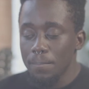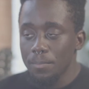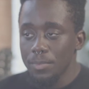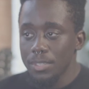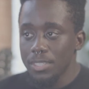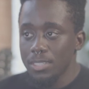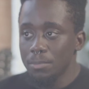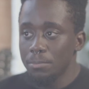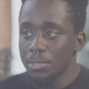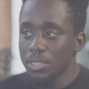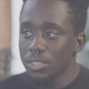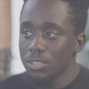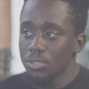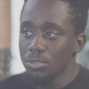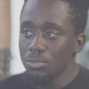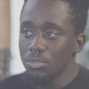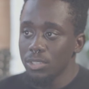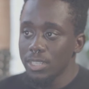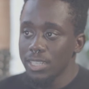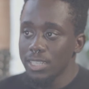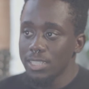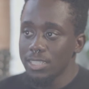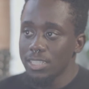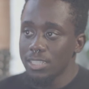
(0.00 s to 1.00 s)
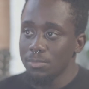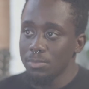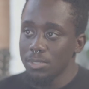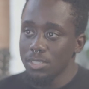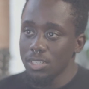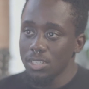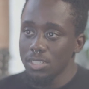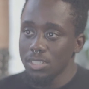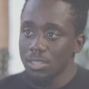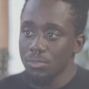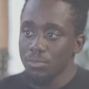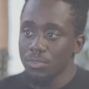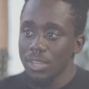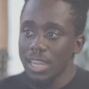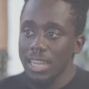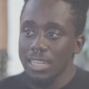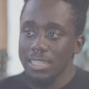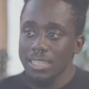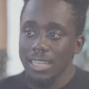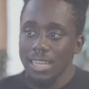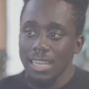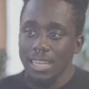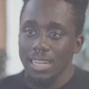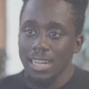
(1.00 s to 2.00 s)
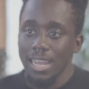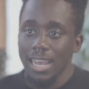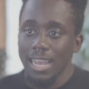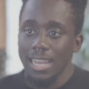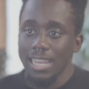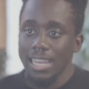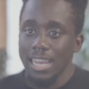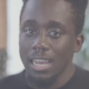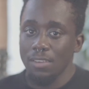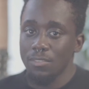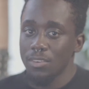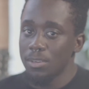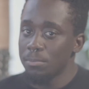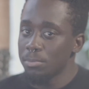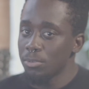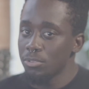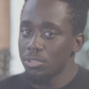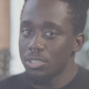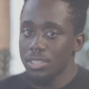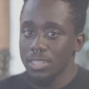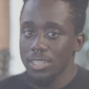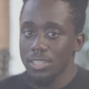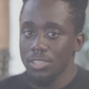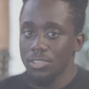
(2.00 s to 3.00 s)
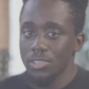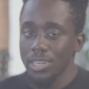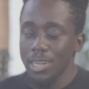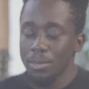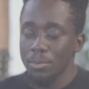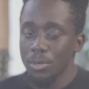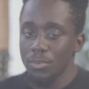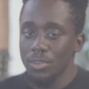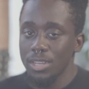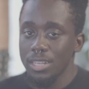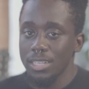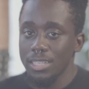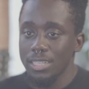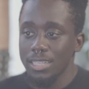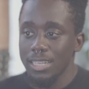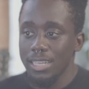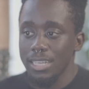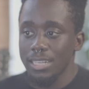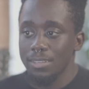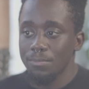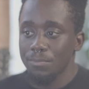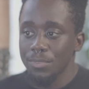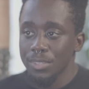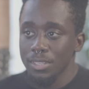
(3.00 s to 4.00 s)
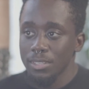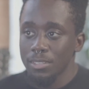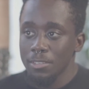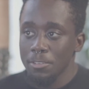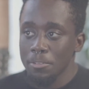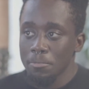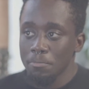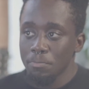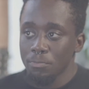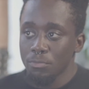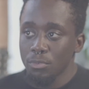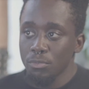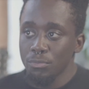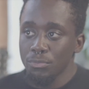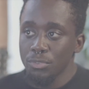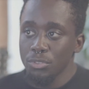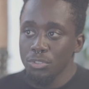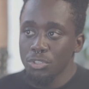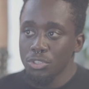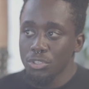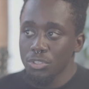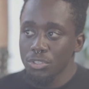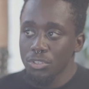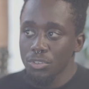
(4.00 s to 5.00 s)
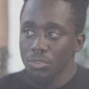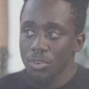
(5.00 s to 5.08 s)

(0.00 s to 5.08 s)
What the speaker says: it's a bit too late just because of the fact that I have uploaded to Instagram already, and for future